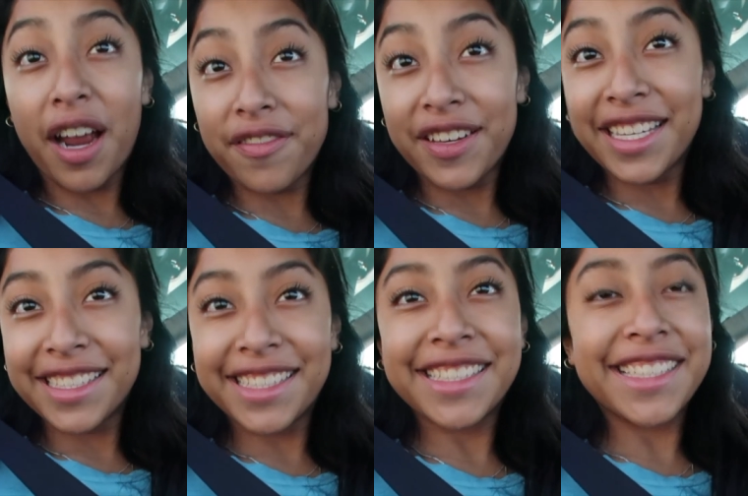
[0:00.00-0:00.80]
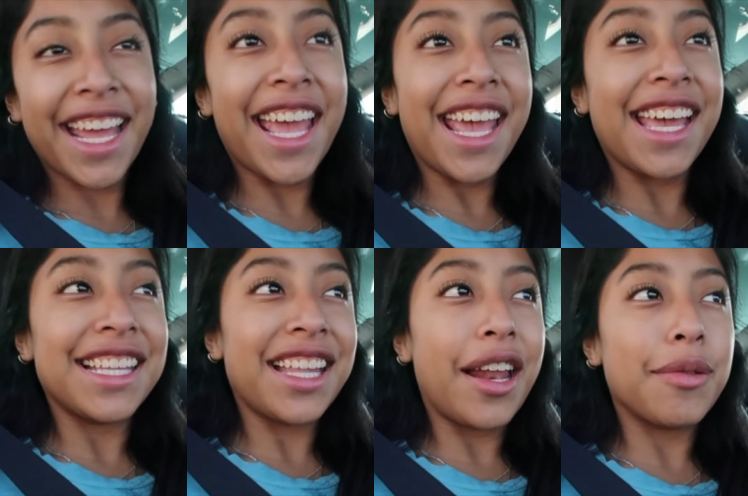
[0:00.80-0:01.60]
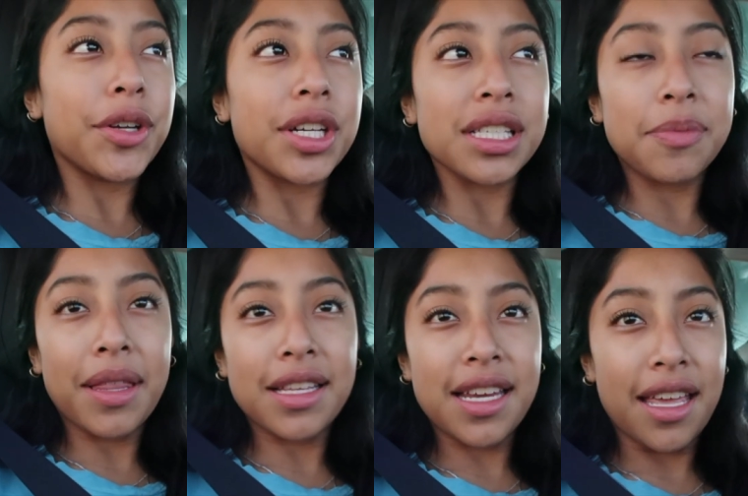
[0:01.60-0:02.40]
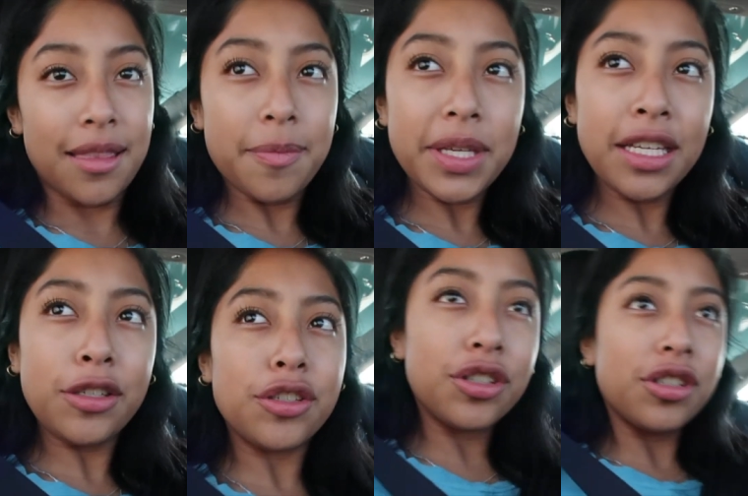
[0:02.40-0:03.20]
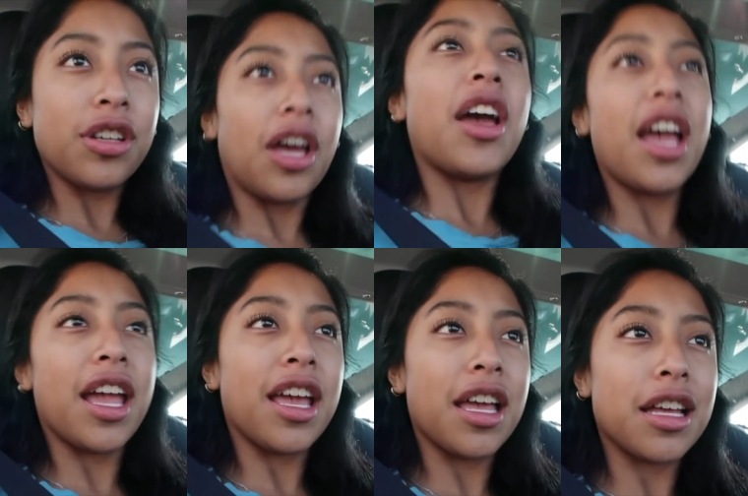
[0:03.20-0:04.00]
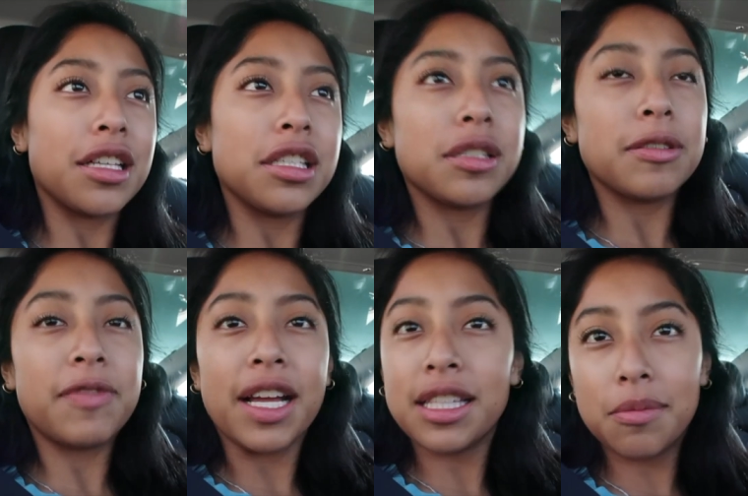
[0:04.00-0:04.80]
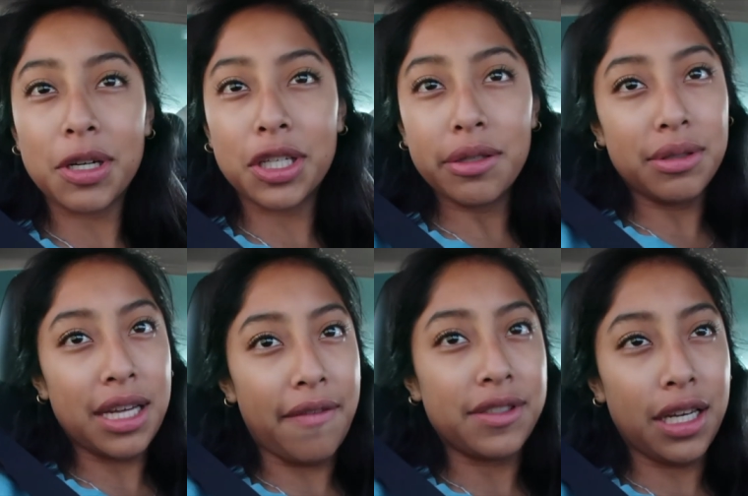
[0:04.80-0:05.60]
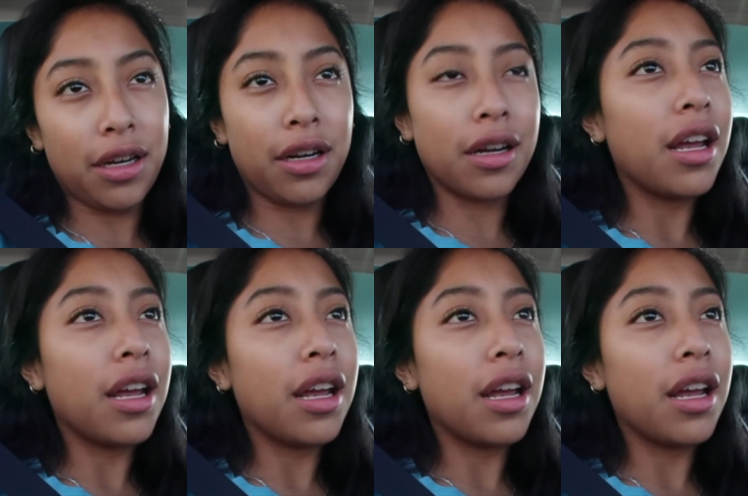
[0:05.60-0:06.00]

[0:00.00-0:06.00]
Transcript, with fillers: breakfast. and then we're gonna spend the day at the beach and find somewhere cute to have dinner.